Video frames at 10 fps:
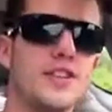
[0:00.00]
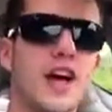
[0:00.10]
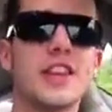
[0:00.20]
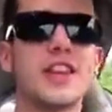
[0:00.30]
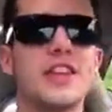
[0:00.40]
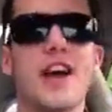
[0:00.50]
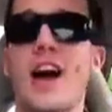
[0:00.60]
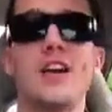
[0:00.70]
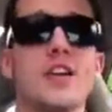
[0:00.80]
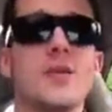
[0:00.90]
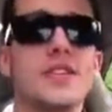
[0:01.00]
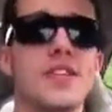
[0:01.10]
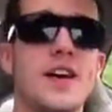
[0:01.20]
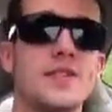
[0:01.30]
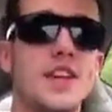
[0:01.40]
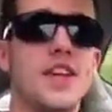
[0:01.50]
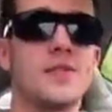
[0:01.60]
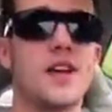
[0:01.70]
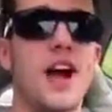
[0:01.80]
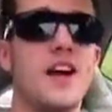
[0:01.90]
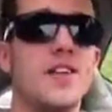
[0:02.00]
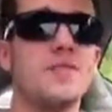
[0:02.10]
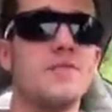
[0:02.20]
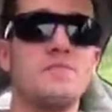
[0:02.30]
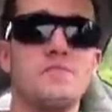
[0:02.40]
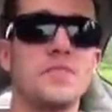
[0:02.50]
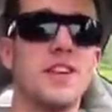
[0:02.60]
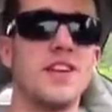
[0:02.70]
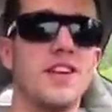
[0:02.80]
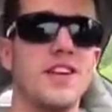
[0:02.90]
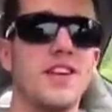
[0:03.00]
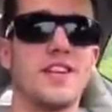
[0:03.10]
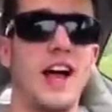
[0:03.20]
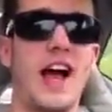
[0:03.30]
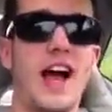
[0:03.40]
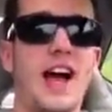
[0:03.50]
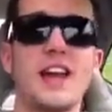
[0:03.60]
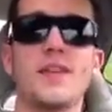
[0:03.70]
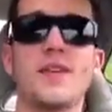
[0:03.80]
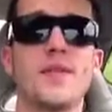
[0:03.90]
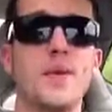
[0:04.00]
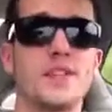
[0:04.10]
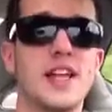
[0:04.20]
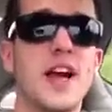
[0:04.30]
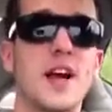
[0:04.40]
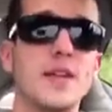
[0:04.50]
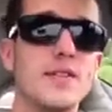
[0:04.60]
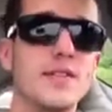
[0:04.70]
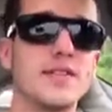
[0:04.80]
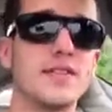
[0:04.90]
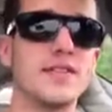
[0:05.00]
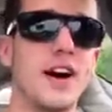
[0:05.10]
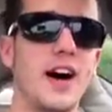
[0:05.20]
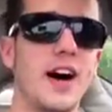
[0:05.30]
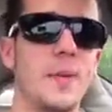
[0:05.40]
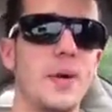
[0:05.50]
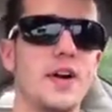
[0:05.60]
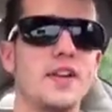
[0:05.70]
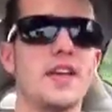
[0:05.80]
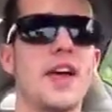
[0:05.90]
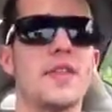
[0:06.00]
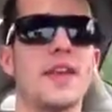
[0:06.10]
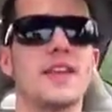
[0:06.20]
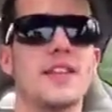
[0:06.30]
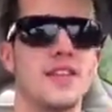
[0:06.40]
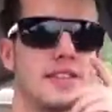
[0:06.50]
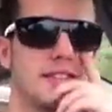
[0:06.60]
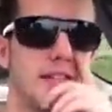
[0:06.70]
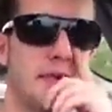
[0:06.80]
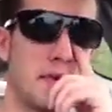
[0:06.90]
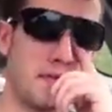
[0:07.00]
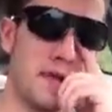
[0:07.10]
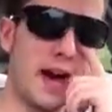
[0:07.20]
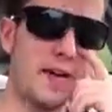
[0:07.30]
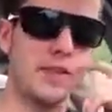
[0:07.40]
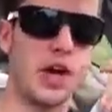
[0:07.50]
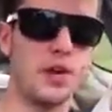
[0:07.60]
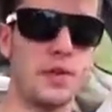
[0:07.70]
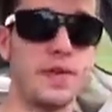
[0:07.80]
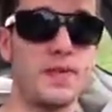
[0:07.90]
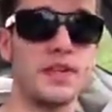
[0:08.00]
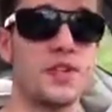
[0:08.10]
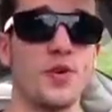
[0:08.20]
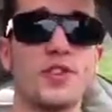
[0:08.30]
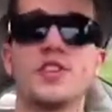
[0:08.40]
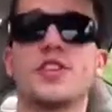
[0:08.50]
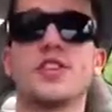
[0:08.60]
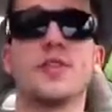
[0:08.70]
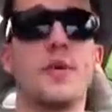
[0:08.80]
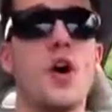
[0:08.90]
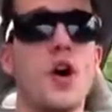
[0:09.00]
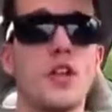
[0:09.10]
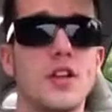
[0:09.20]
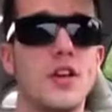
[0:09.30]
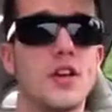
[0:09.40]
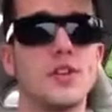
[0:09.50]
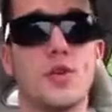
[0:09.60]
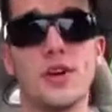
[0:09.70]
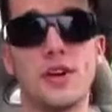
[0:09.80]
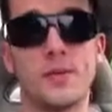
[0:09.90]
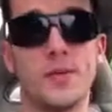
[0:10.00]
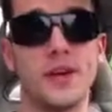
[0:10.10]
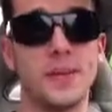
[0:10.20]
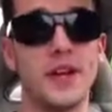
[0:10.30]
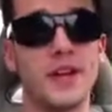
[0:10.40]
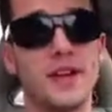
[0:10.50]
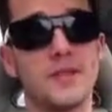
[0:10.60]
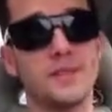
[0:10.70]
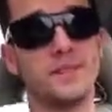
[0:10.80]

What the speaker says: Nothing, I don't know what's left in Hickory Hollow. I don't even know what's there. Apparently, I think 75 of the 150 stores are still in the mall, according to Wikipedia.